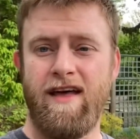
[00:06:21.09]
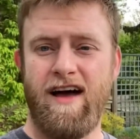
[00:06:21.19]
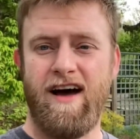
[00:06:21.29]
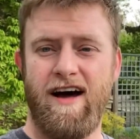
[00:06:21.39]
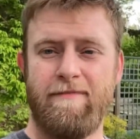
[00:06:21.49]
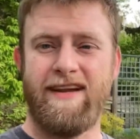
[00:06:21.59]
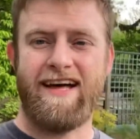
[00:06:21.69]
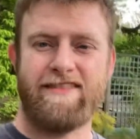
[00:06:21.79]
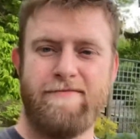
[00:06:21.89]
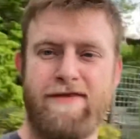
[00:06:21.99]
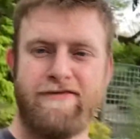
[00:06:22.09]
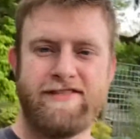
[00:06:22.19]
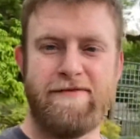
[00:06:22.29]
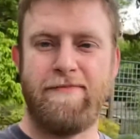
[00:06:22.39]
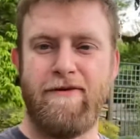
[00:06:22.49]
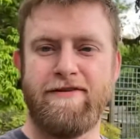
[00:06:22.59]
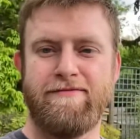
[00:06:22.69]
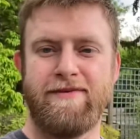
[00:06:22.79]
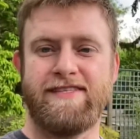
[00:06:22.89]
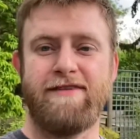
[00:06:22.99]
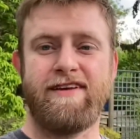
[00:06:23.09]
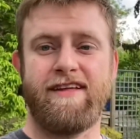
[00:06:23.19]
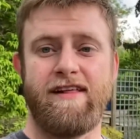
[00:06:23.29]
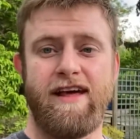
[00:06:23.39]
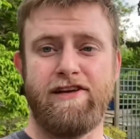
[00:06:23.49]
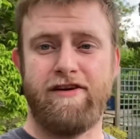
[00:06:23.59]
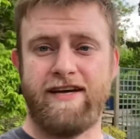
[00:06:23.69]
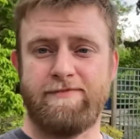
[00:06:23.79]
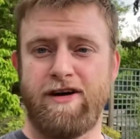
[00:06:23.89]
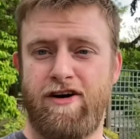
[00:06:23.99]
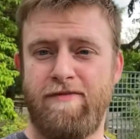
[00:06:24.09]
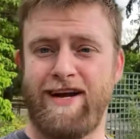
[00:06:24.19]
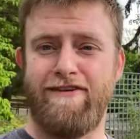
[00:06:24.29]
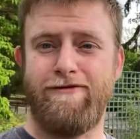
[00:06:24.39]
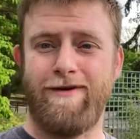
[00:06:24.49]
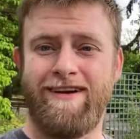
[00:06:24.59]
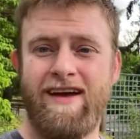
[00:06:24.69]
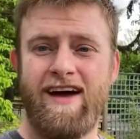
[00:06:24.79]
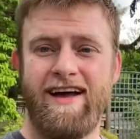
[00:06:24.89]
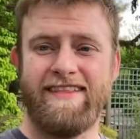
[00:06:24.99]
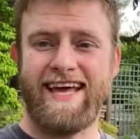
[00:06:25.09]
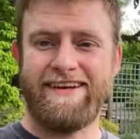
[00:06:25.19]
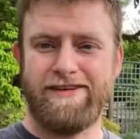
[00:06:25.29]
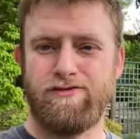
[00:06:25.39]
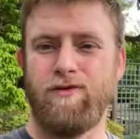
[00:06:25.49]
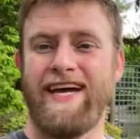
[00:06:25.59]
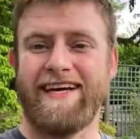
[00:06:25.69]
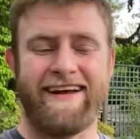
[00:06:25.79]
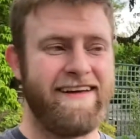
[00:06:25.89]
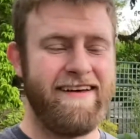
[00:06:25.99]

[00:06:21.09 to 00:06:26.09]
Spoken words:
Not the most important, but something that a lot of you guys might call me out for, and that is rating.